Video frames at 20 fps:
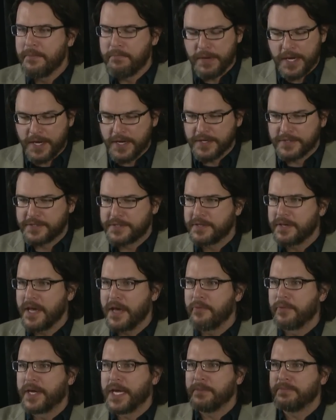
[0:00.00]
because
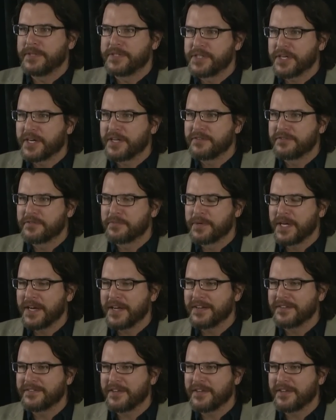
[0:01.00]
it would keep the chickens from getting